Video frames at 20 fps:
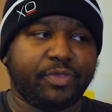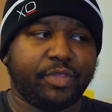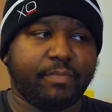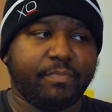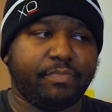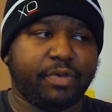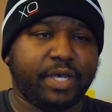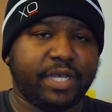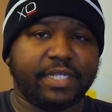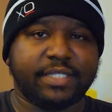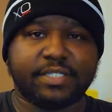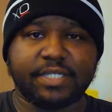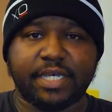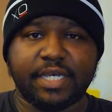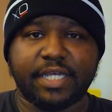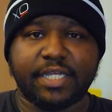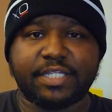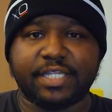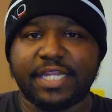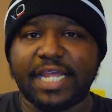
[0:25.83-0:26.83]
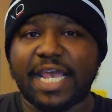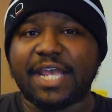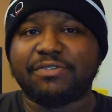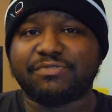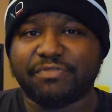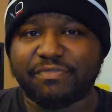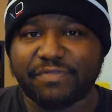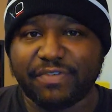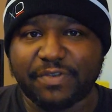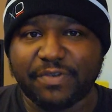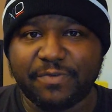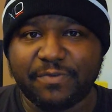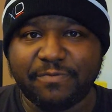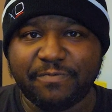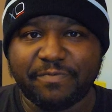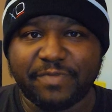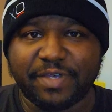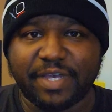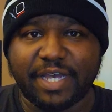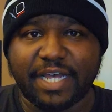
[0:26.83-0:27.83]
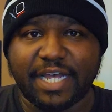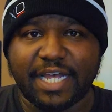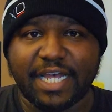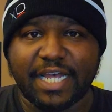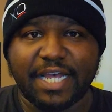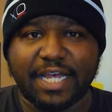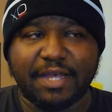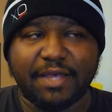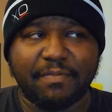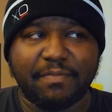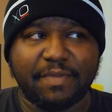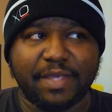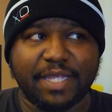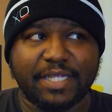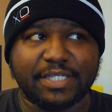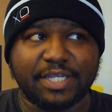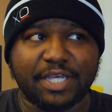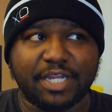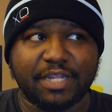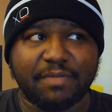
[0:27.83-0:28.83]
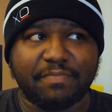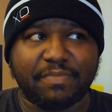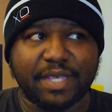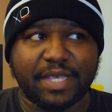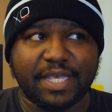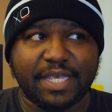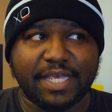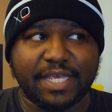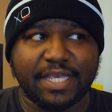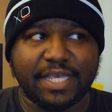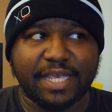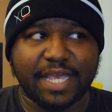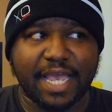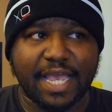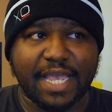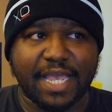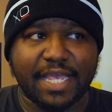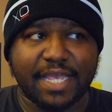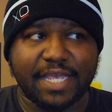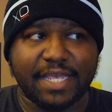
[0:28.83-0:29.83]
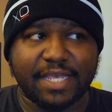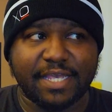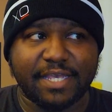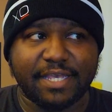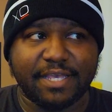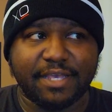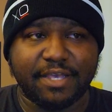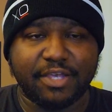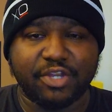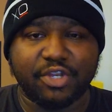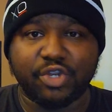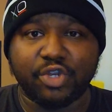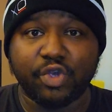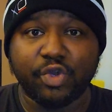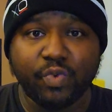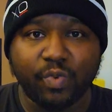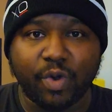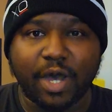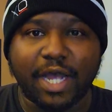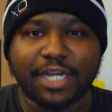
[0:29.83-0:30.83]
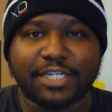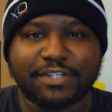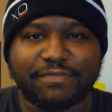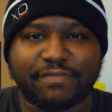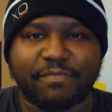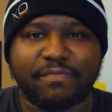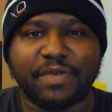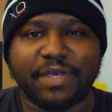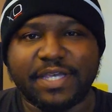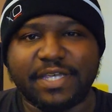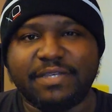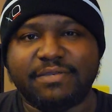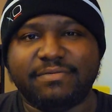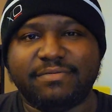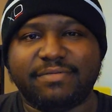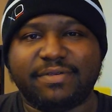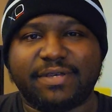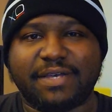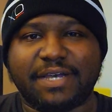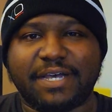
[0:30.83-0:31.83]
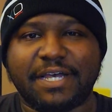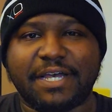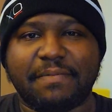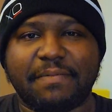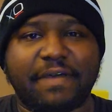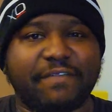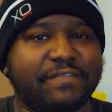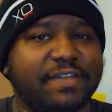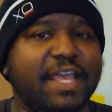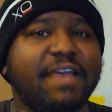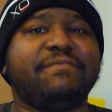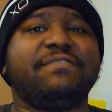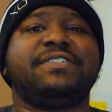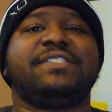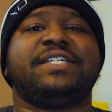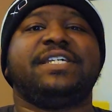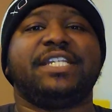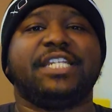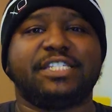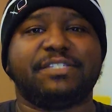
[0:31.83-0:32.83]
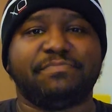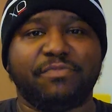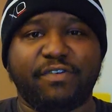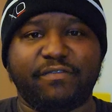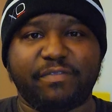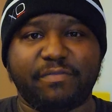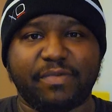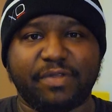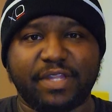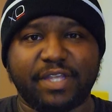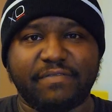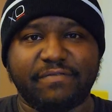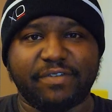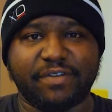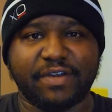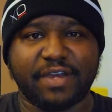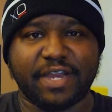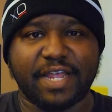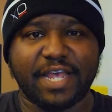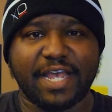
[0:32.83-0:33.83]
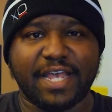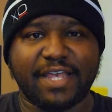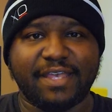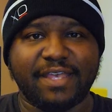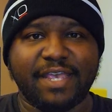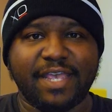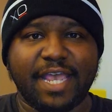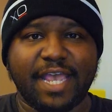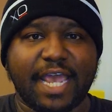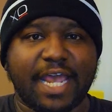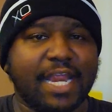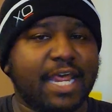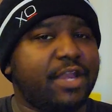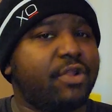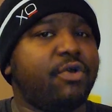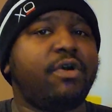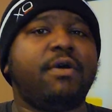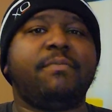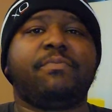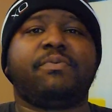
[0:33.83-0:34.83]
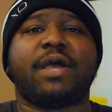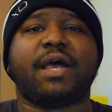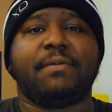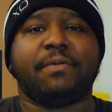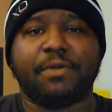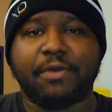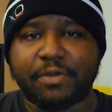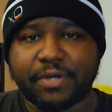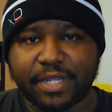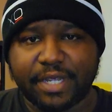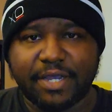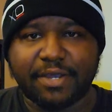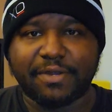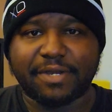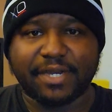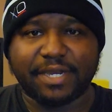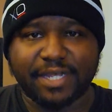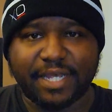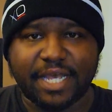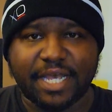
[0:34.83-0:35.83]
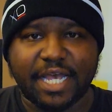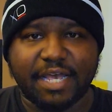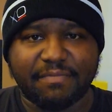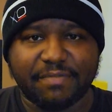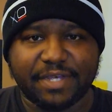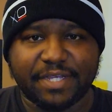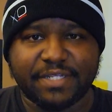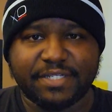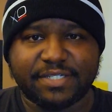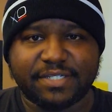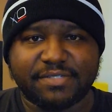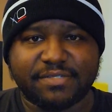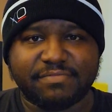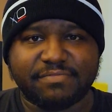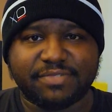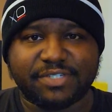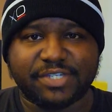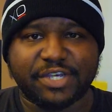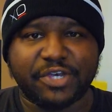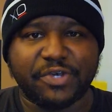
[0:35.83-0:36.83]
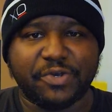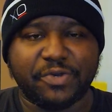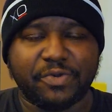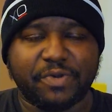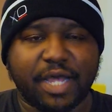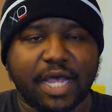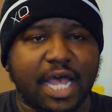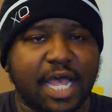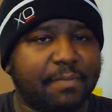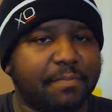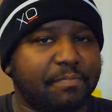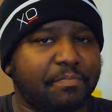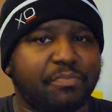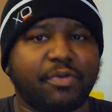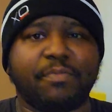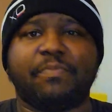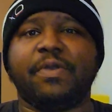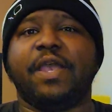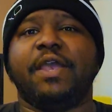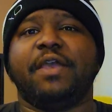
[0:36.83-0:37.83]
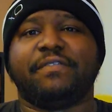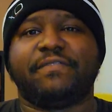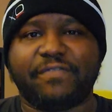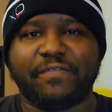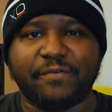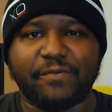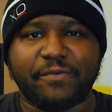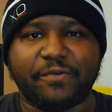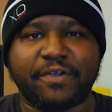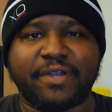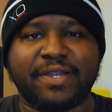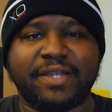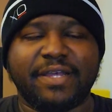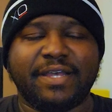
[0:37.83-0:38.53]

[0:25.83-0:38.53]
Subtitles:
But today's review is going to be a new watch for me. I've never seen this movie, believe it or not, and I know I'm probably going to hear it in the comments, so I'm prepared for it.